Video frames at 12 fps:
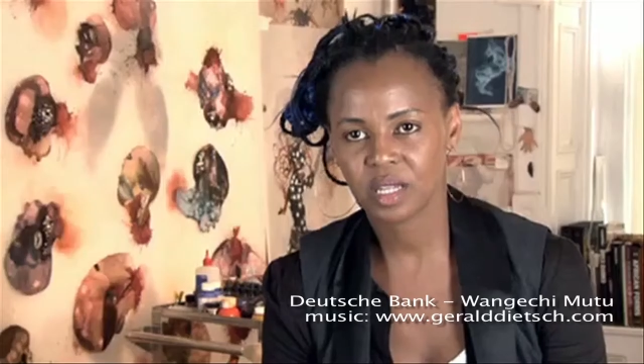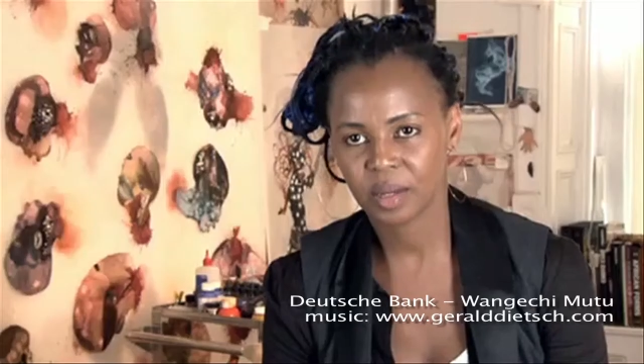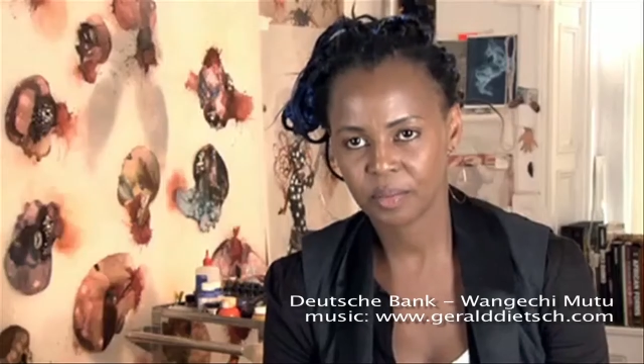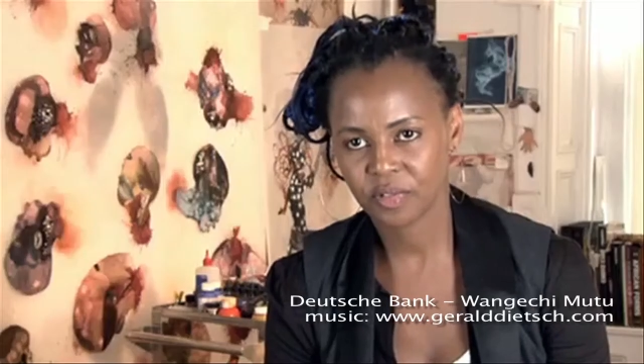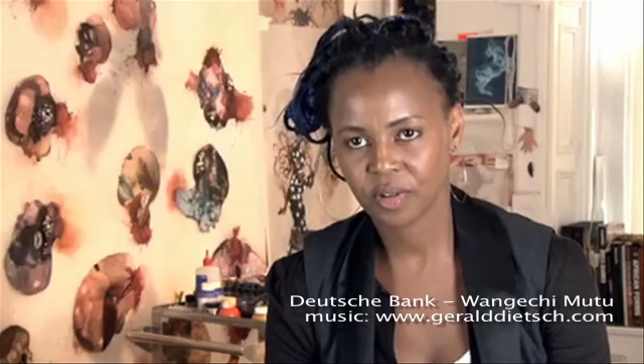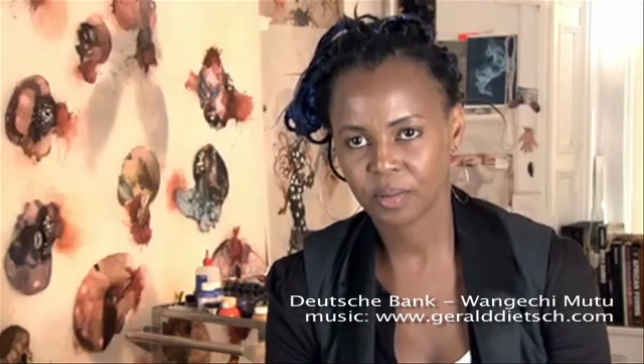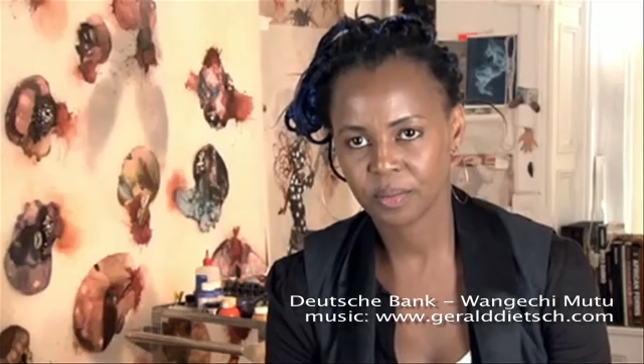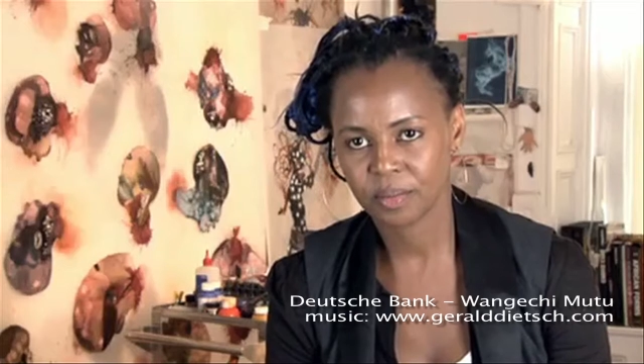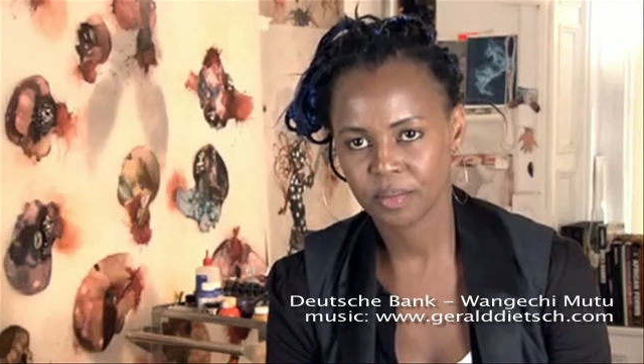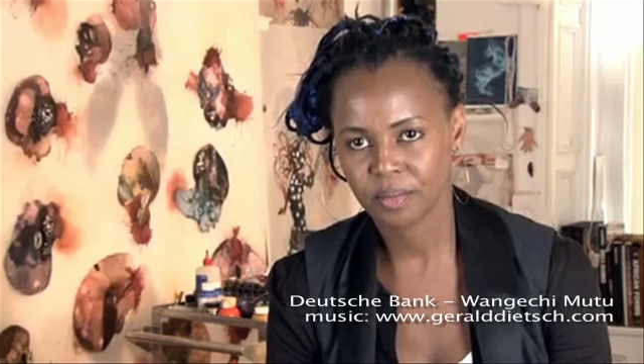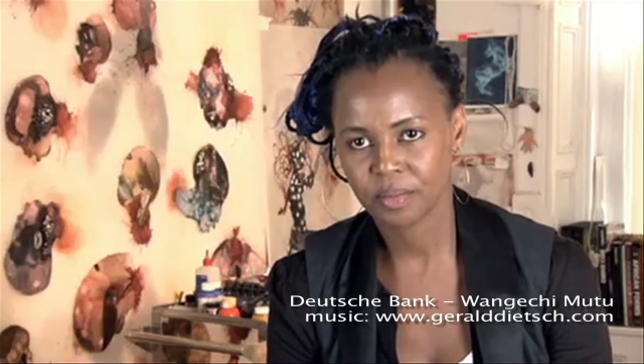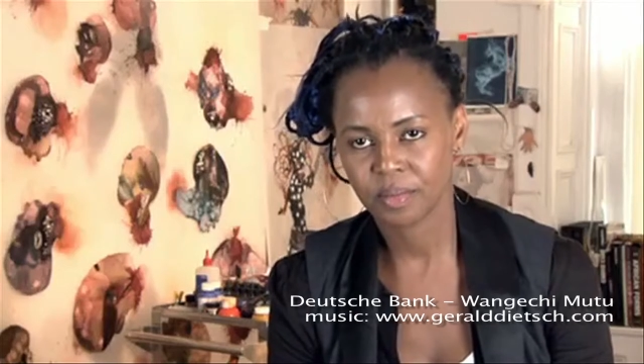stemmed
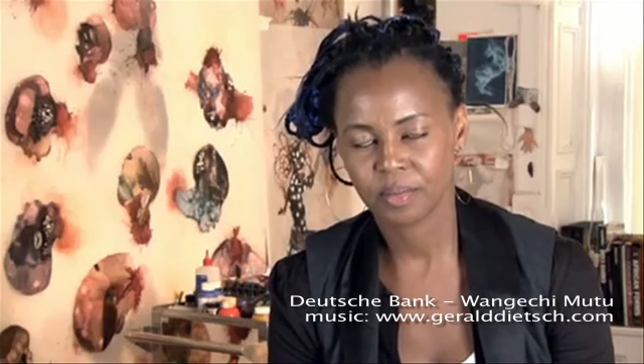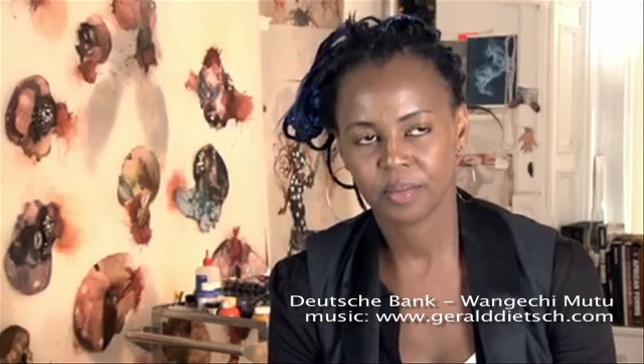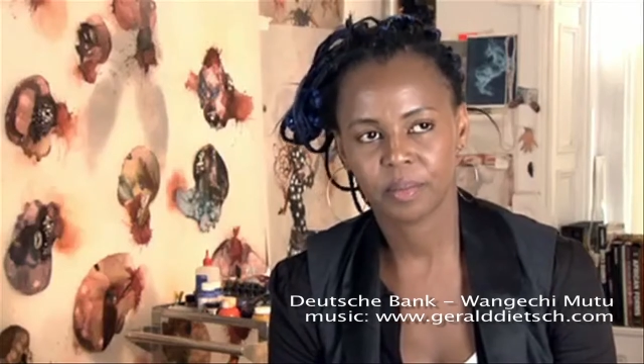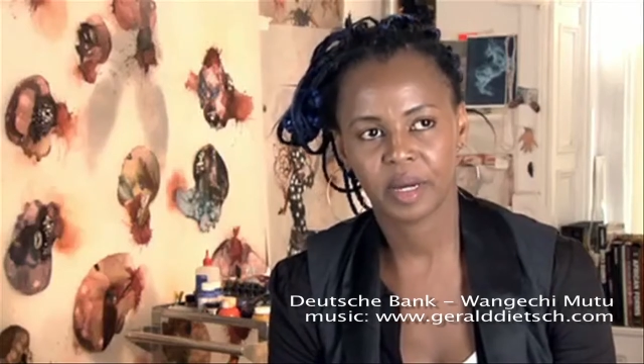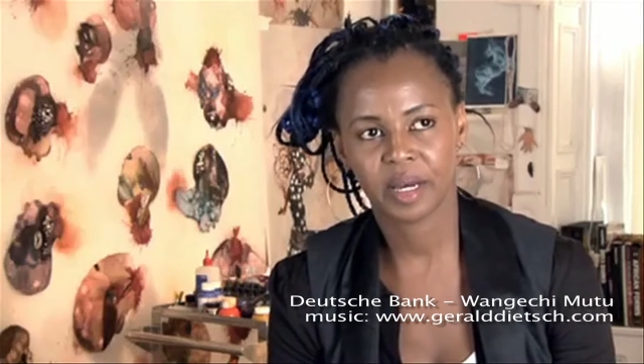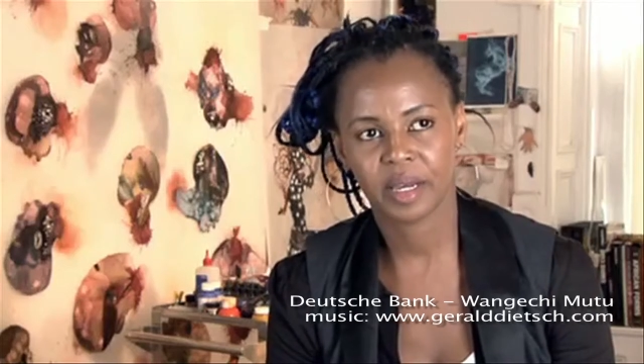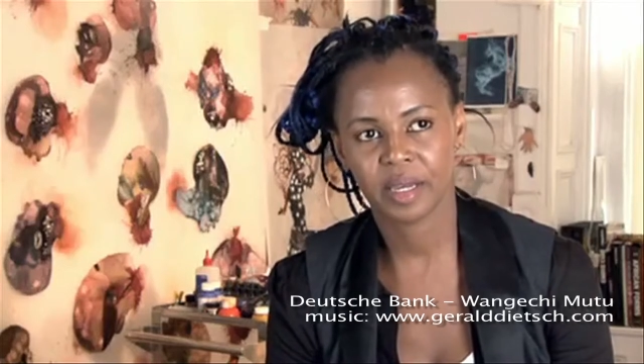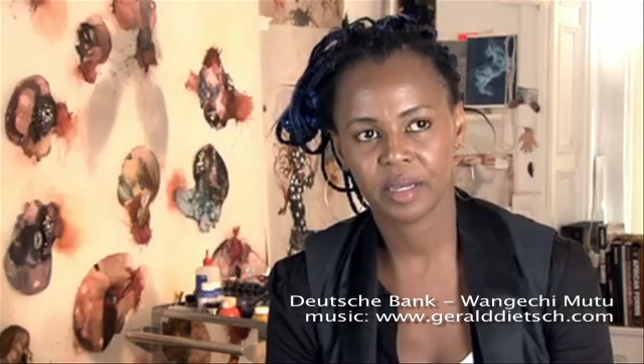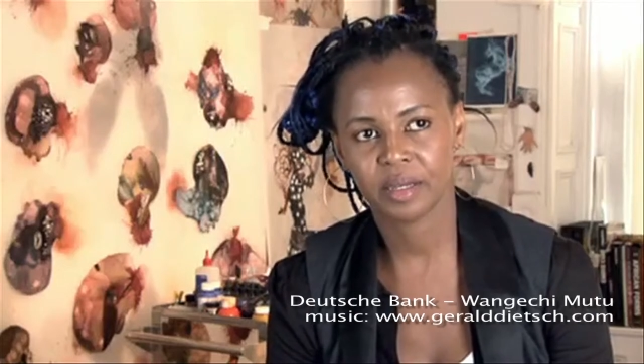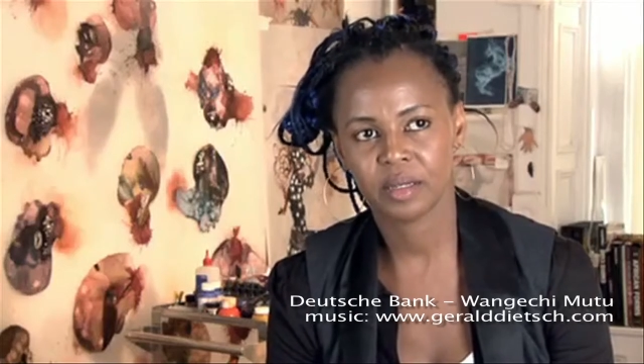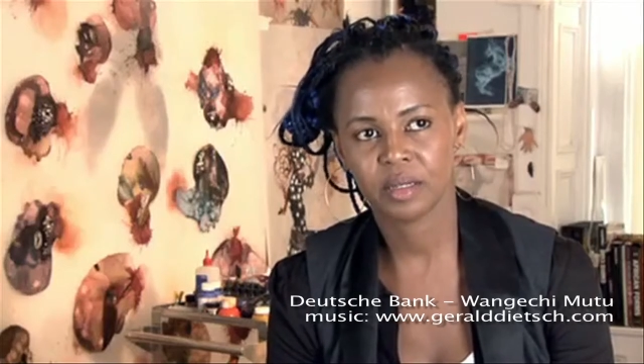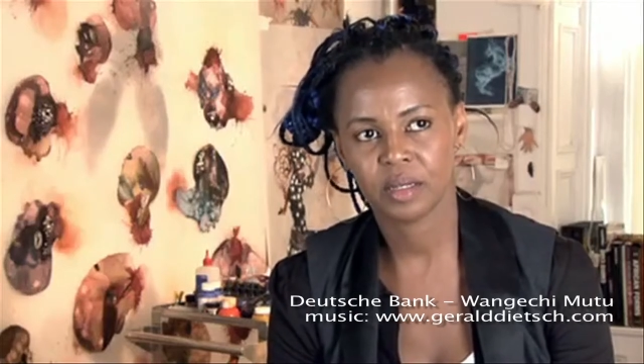from
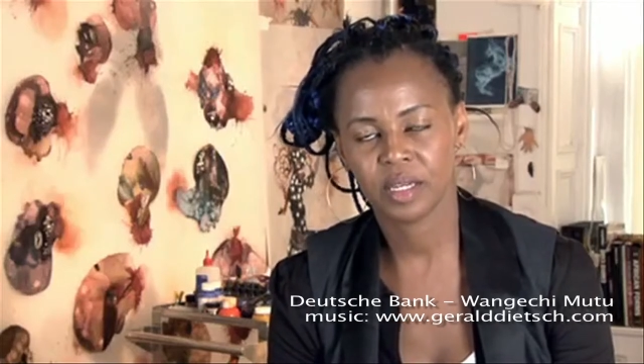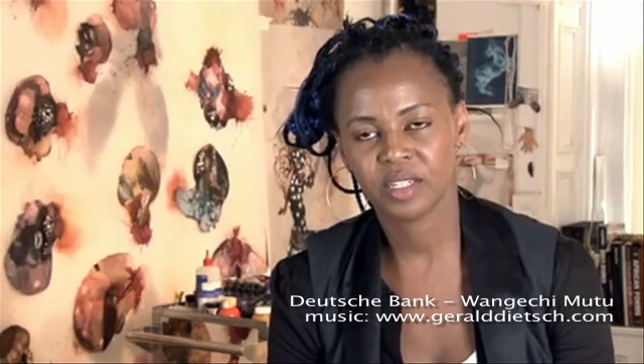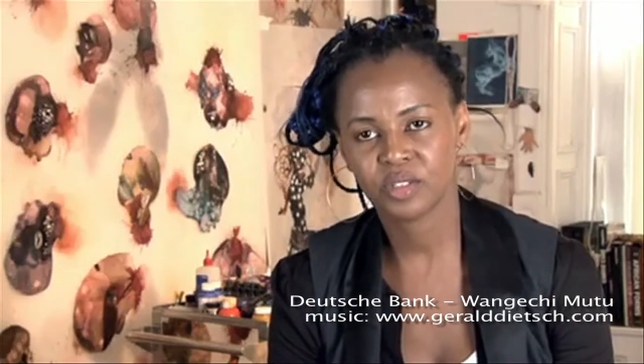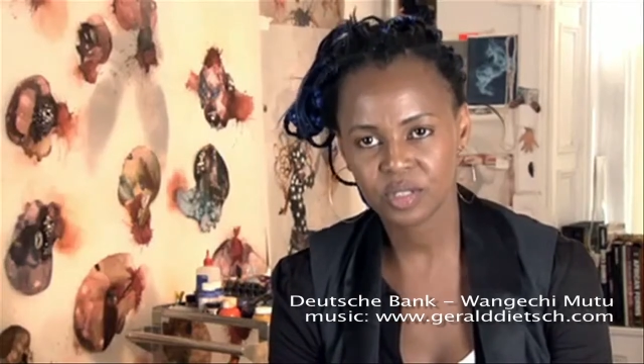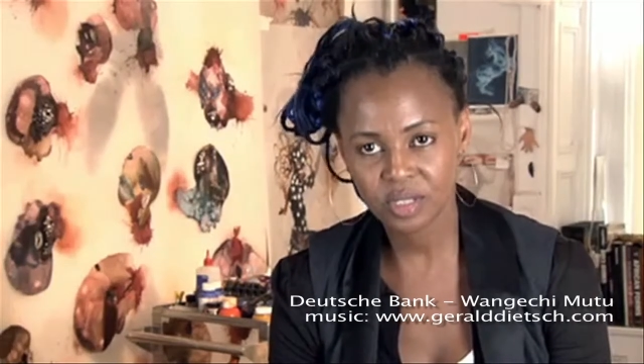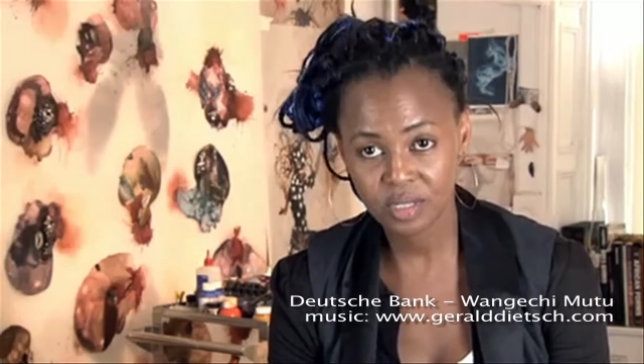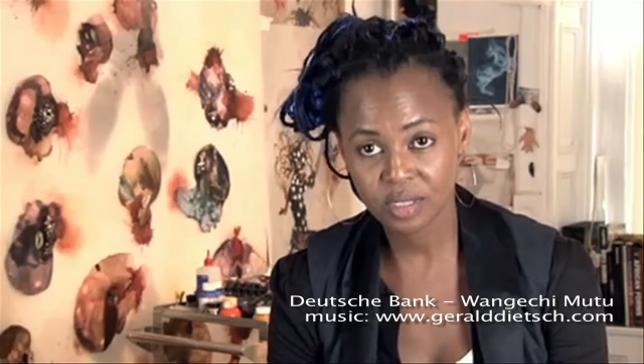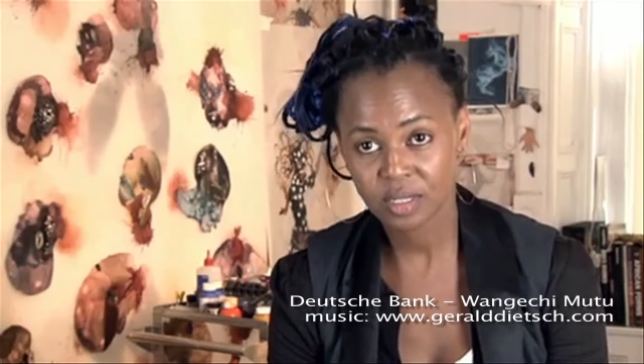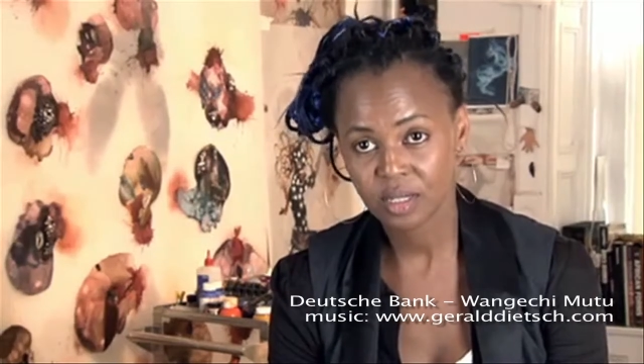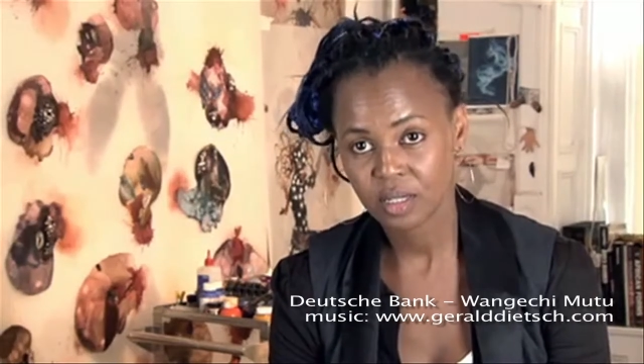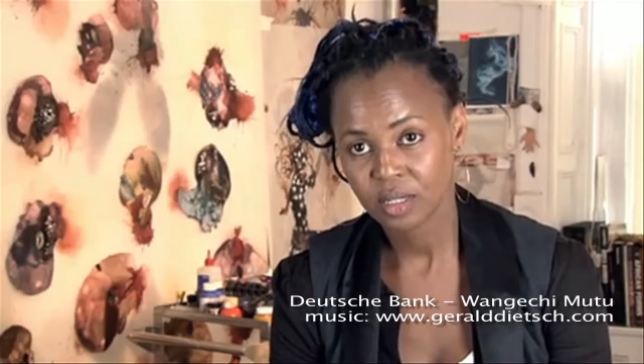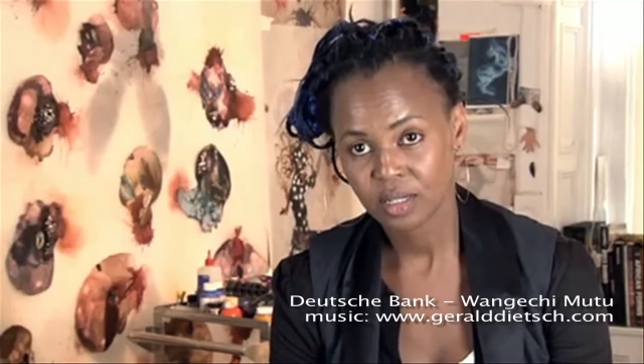my interest,